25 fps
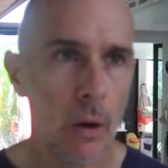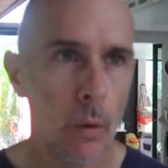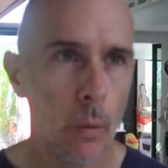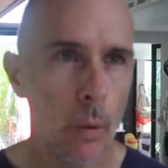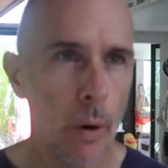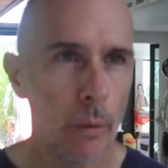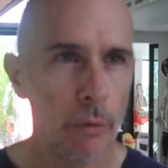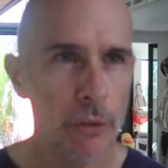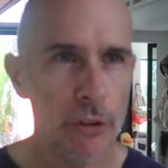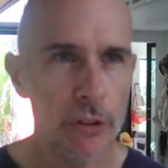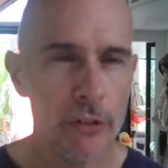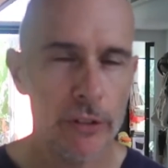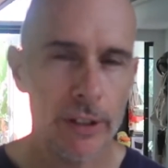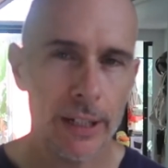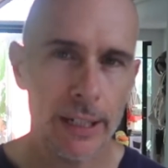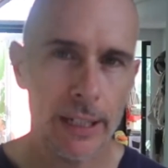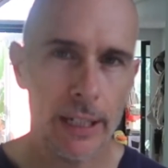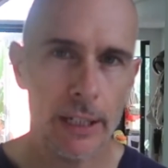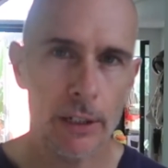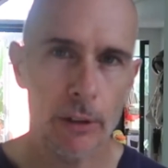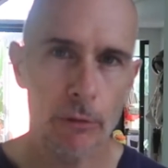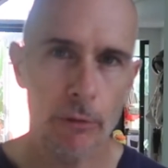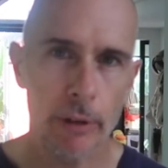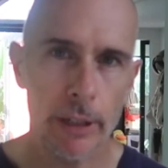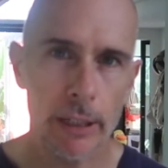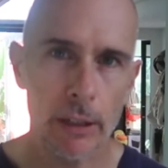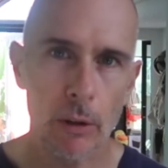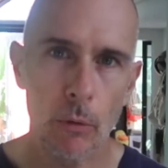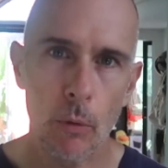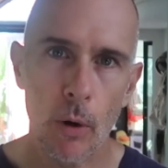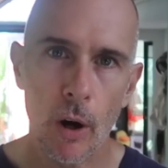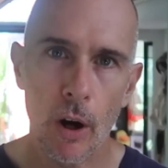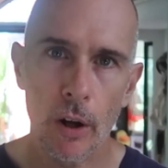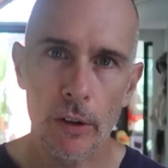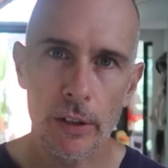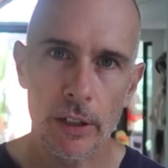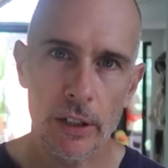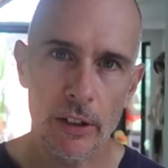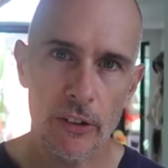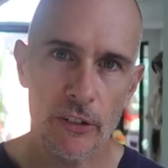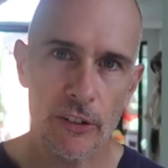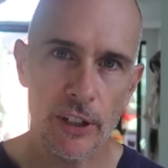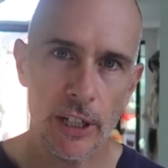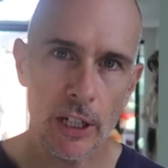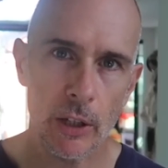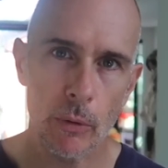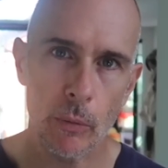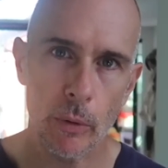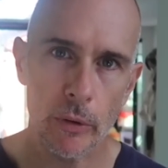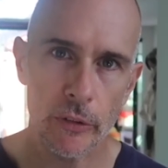One was just like a regular one, and the
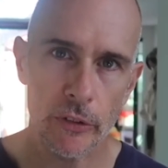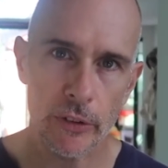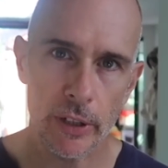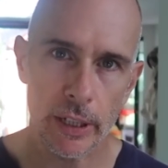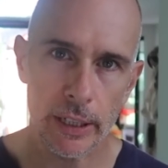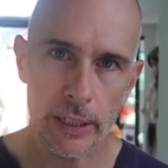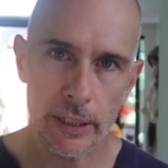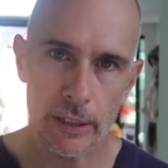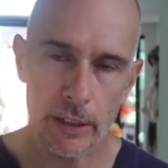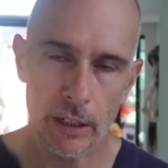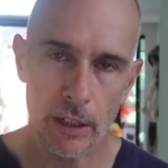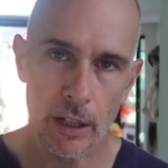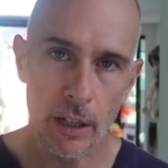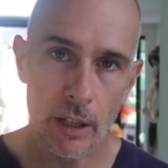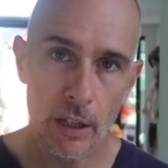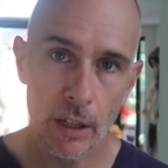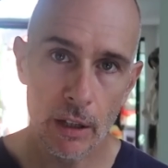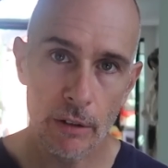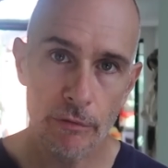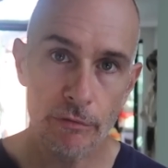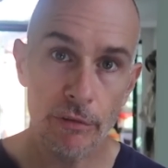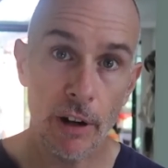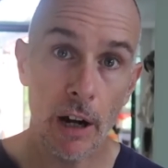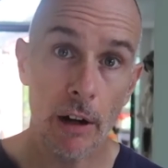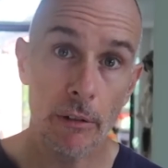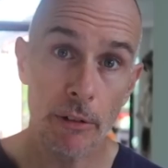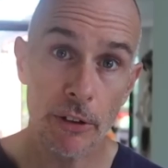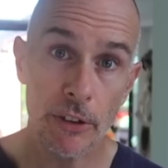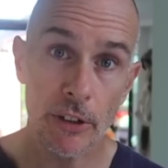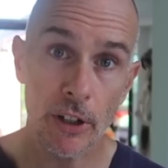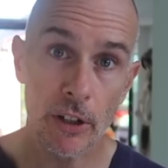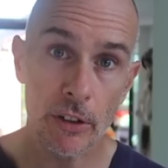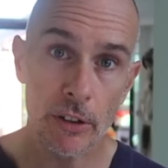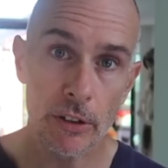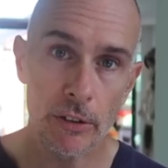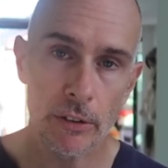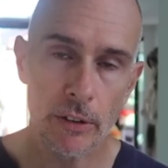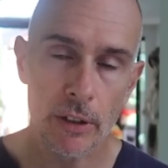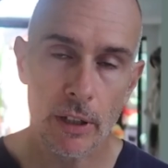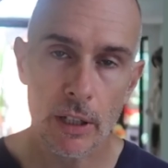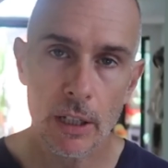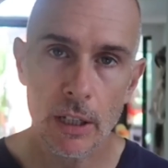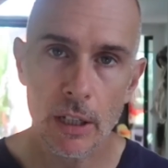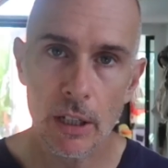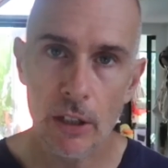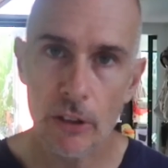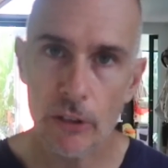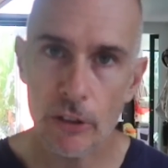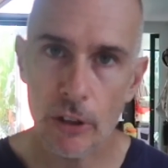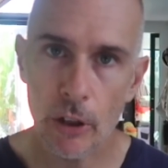second one's like fire retardant.
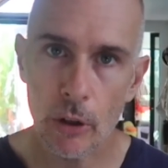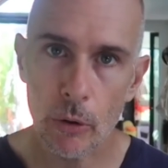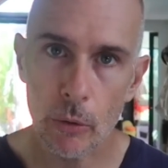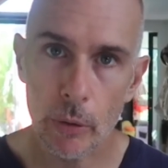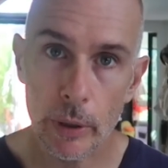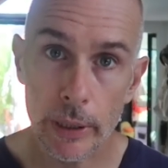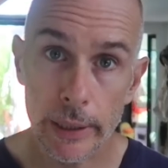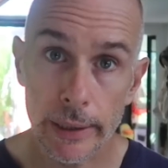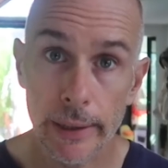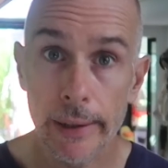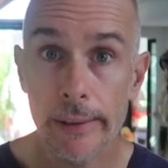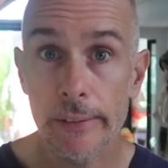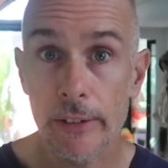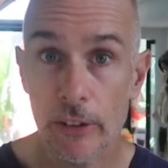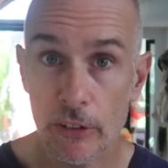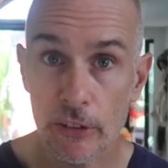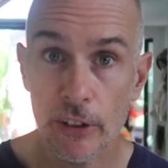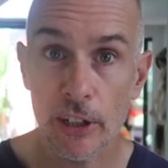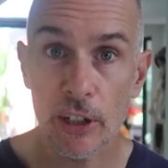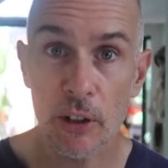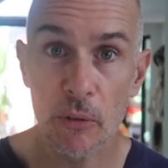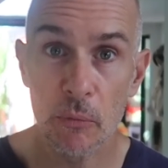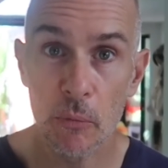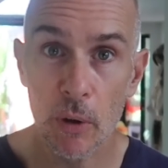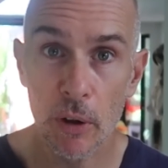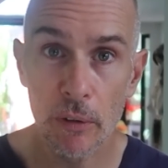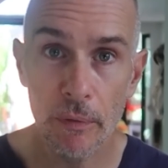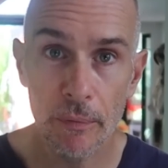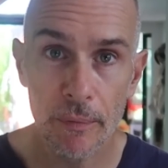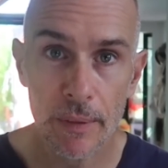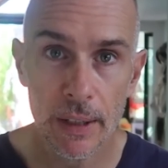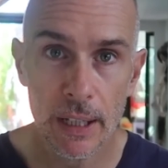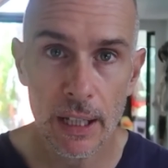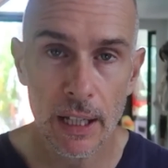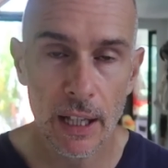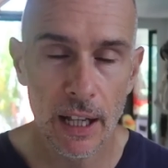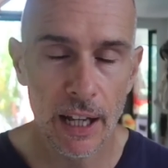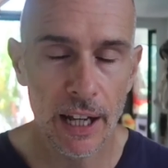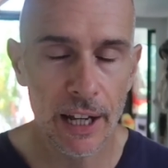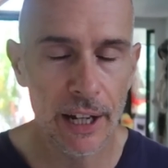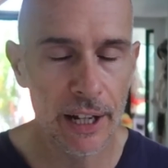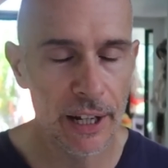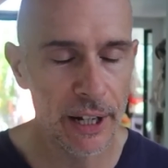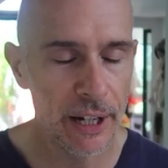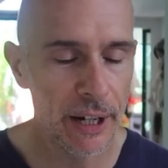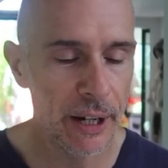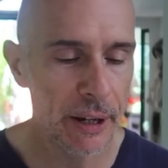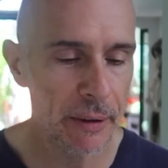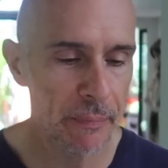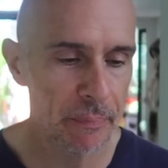So we had the second one,
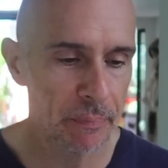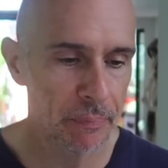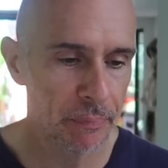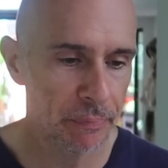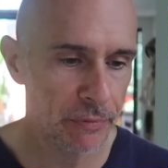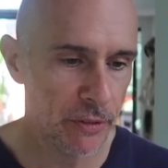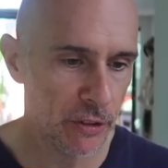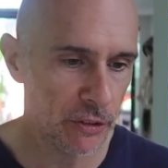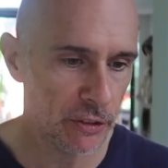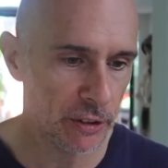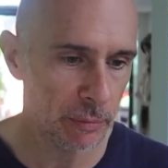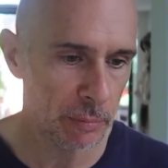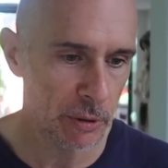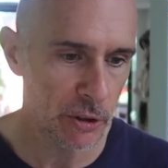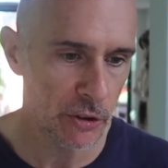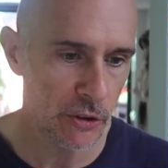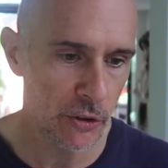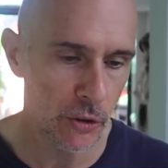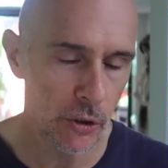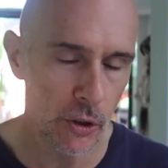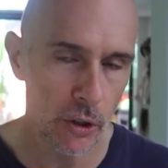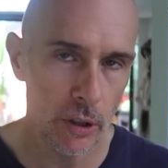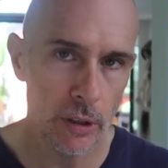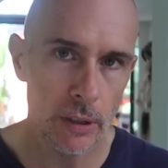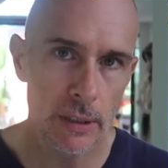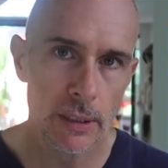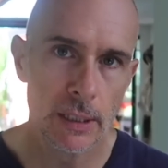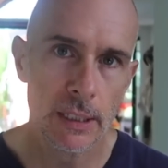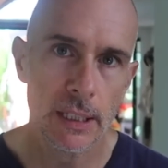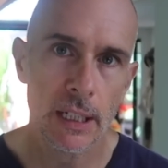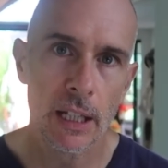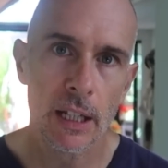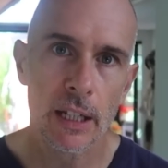just to be sure.